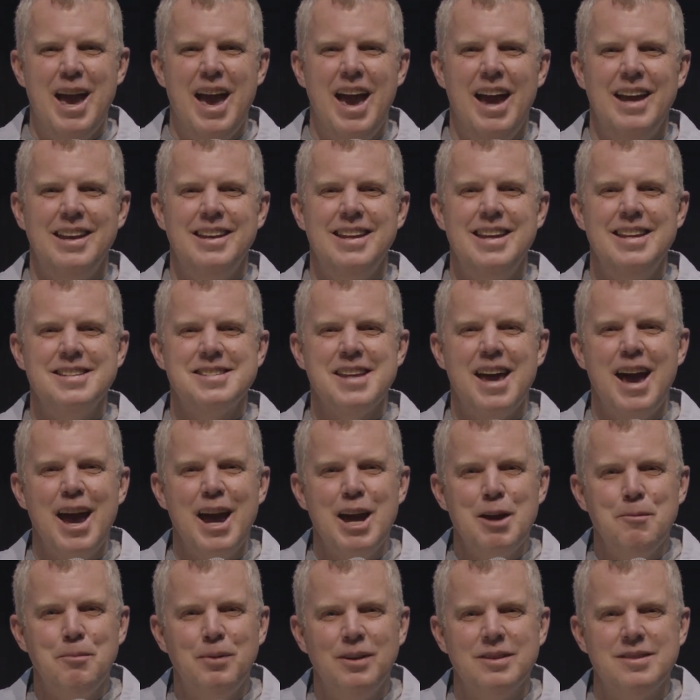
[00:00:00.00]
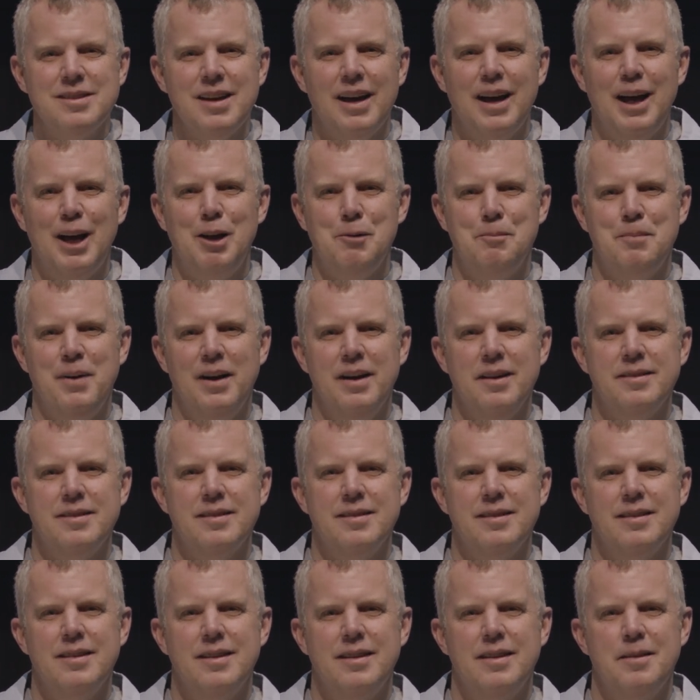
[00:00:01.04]
and He's able to help
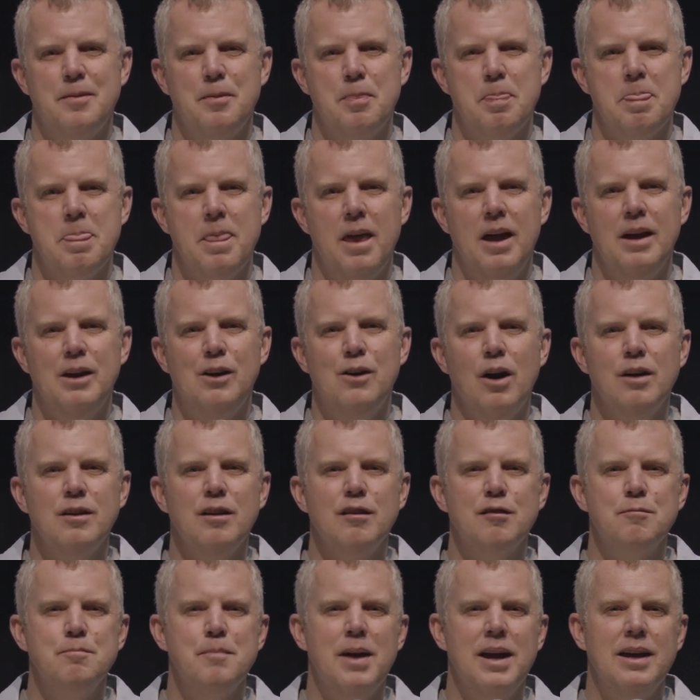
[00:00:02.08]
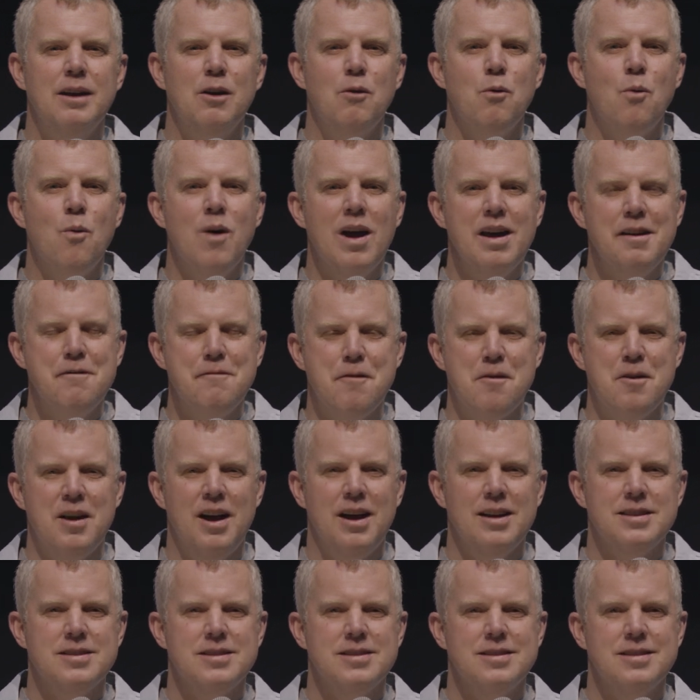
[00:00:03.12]
us. And God has made a way for
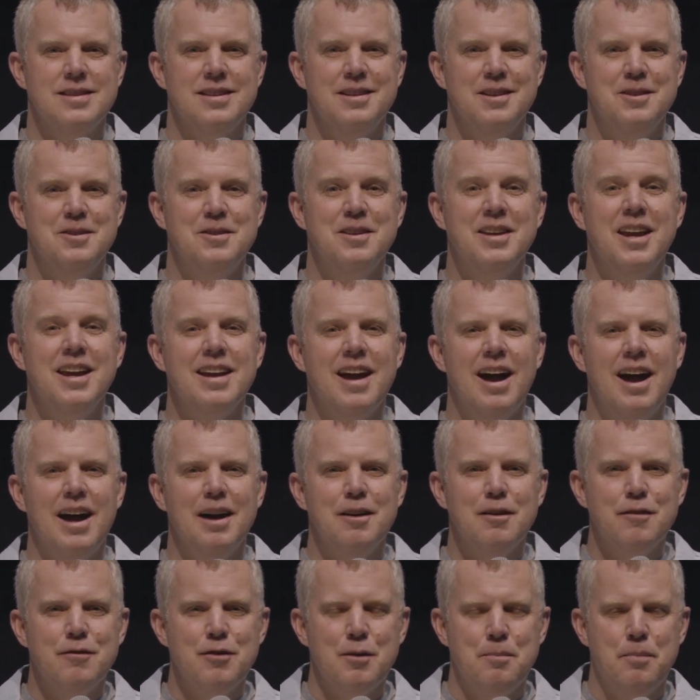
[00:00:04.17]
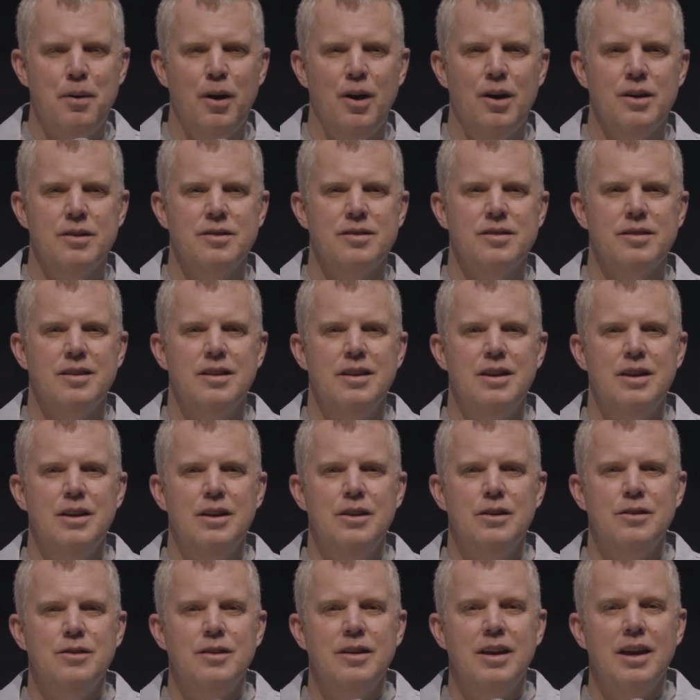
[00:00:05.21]
us to get out of the pot,
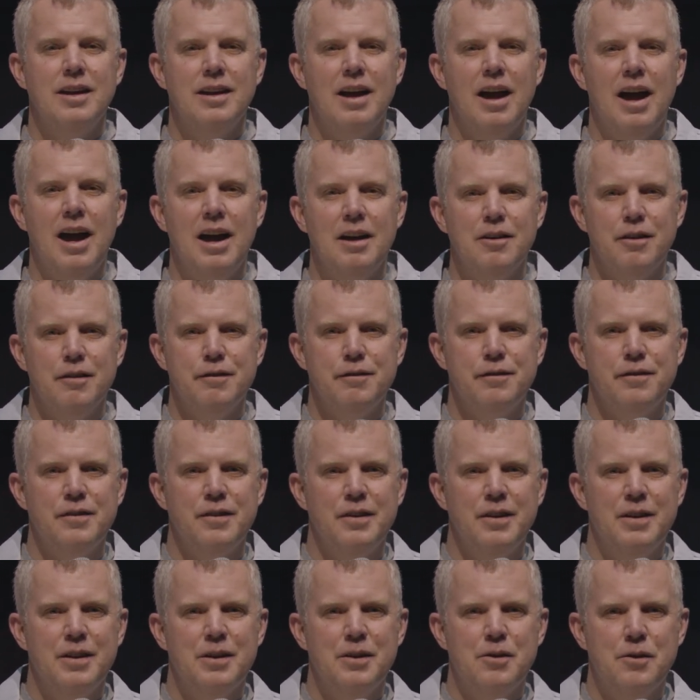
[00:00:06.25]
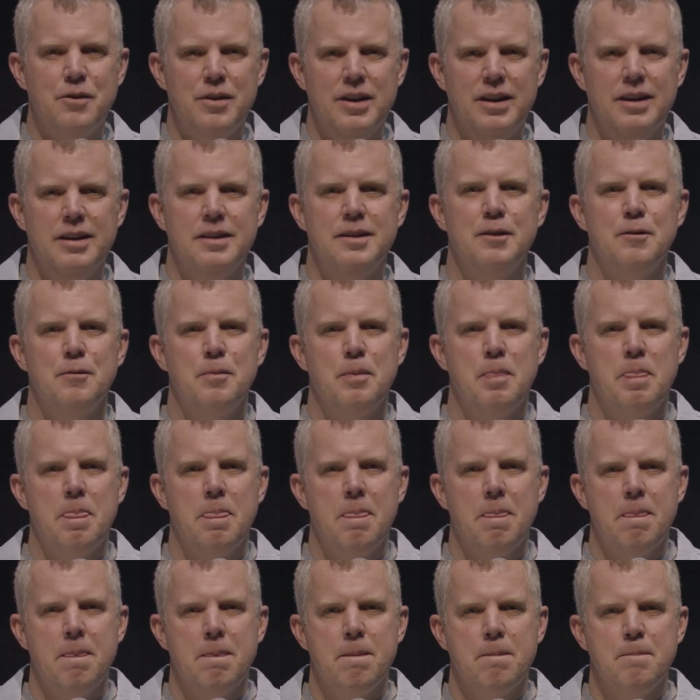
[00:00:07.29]
to get out of greed.
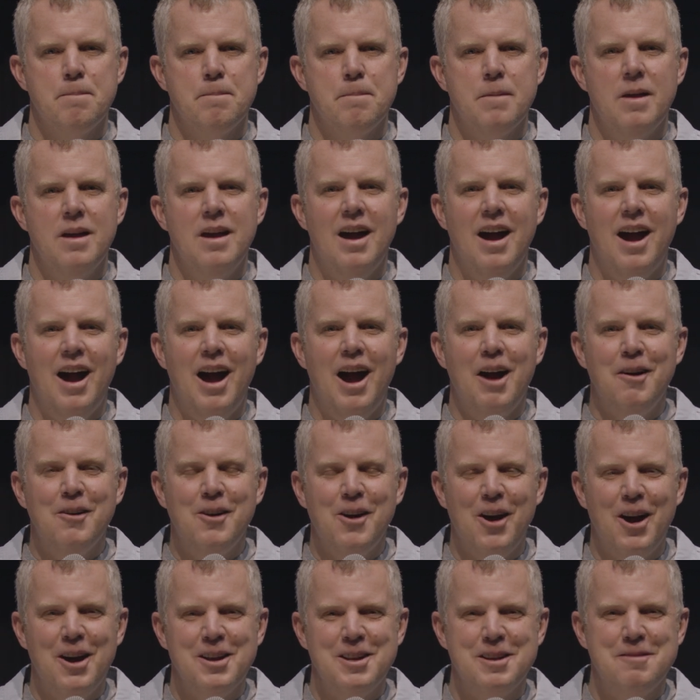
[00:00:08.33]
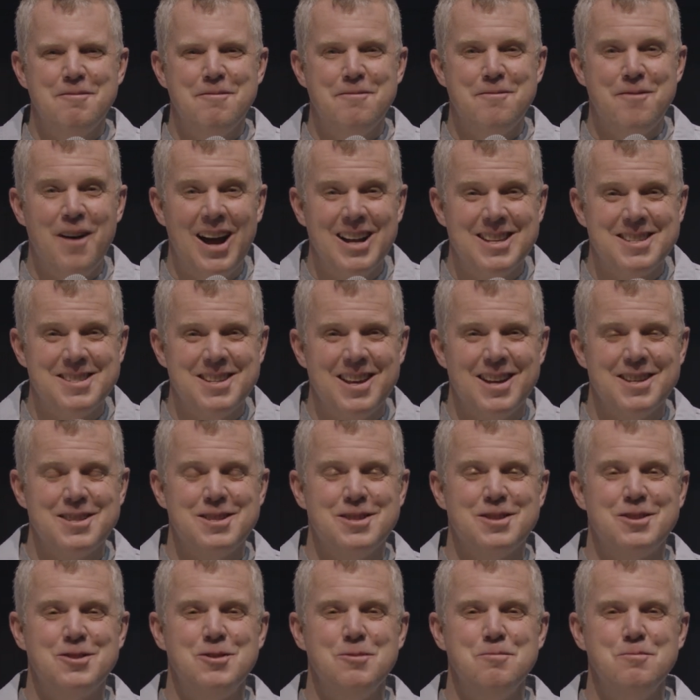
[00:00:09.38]
Our God invites
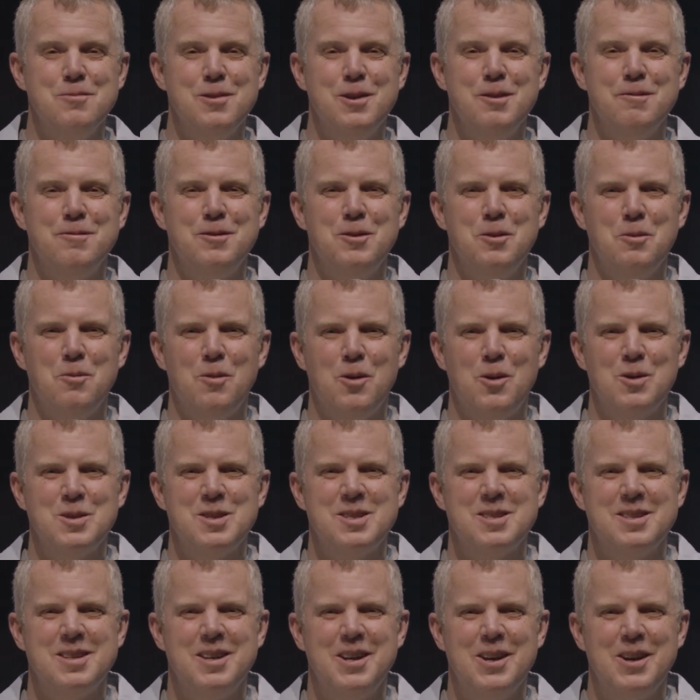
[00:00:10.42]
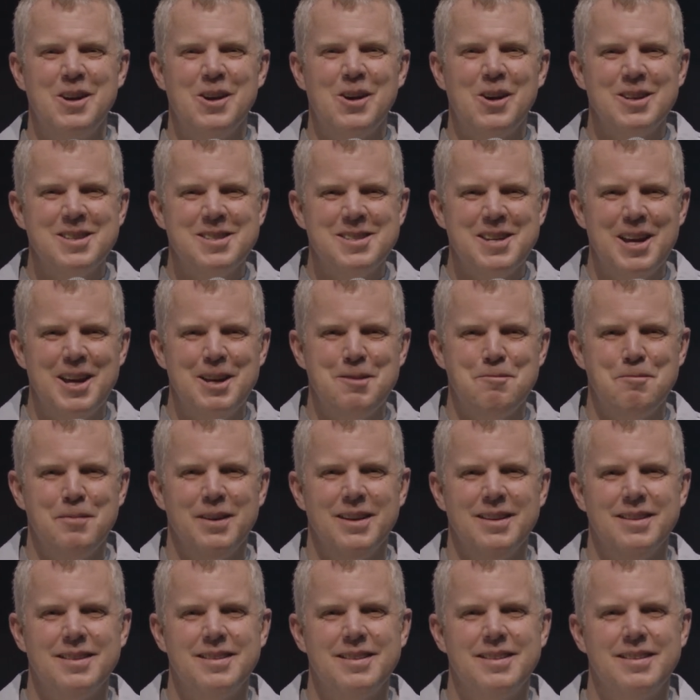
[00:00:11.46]
us to move towards
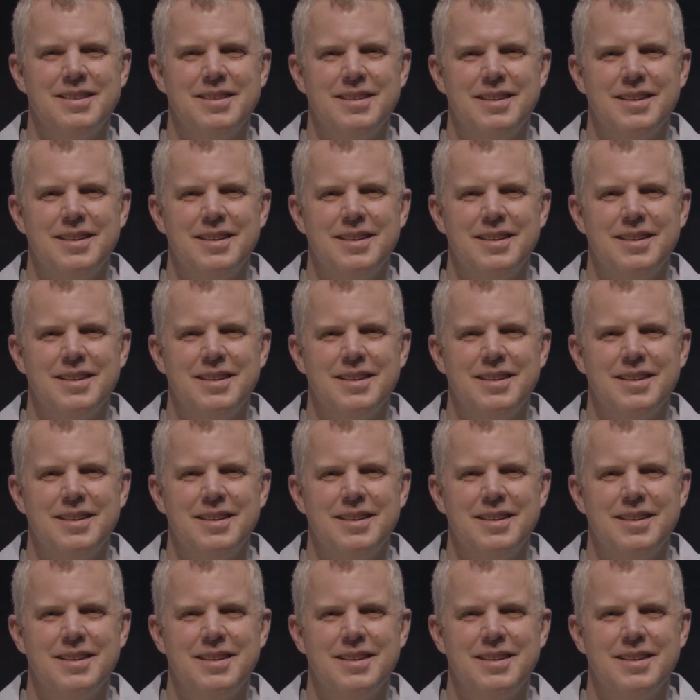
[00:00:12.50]
contentment.